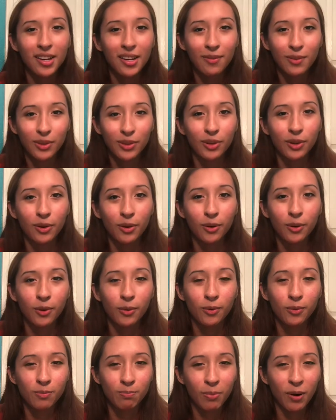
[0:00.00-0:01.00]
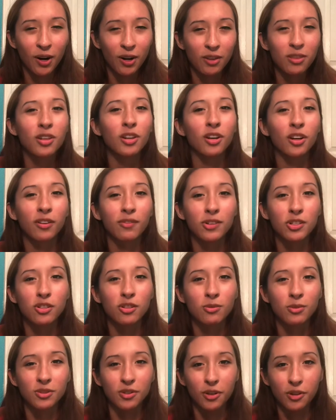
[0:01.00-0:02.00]
even though part of the
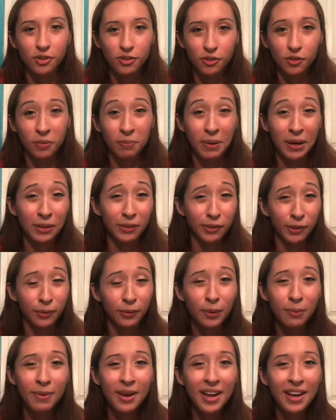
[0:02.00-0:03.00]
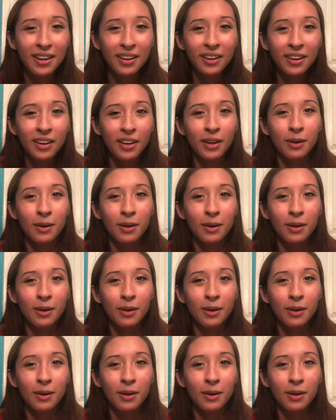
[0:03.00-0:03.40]
curvature was also in my lower back,